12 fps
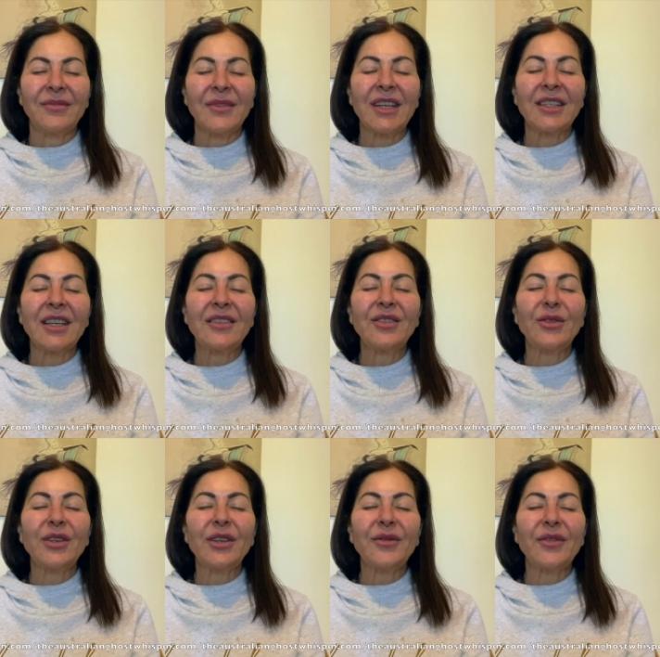And as you
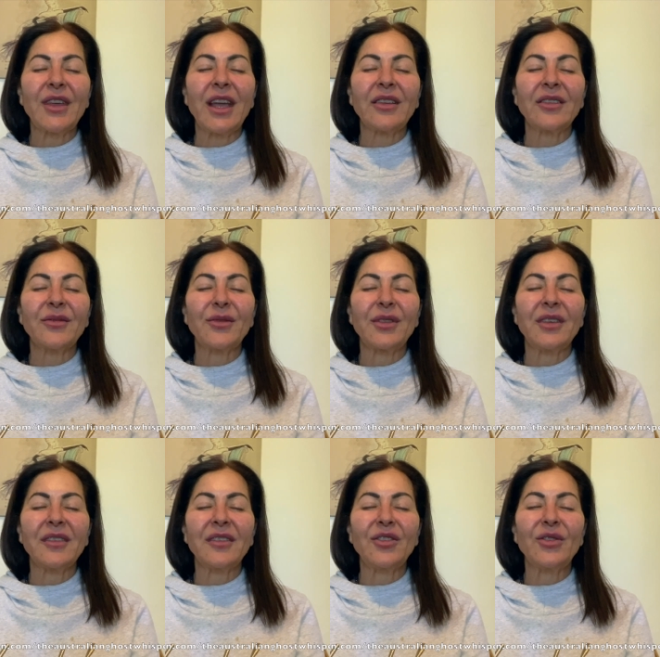give thanks for
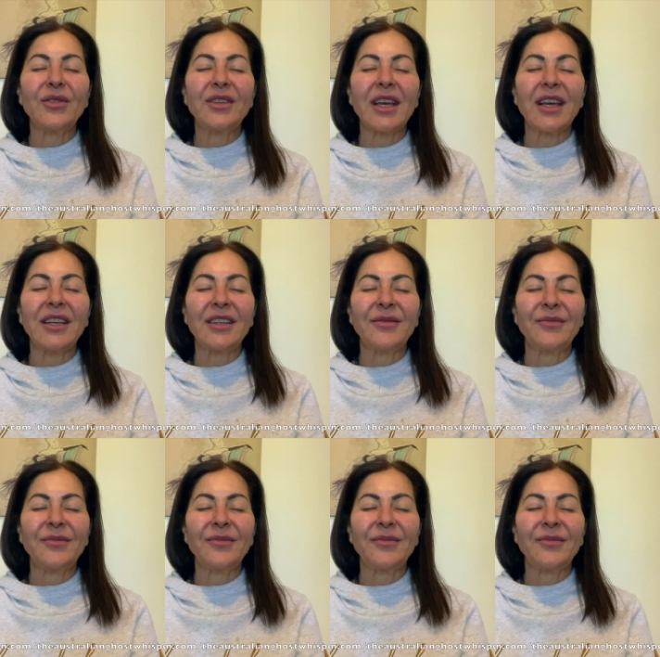this new day,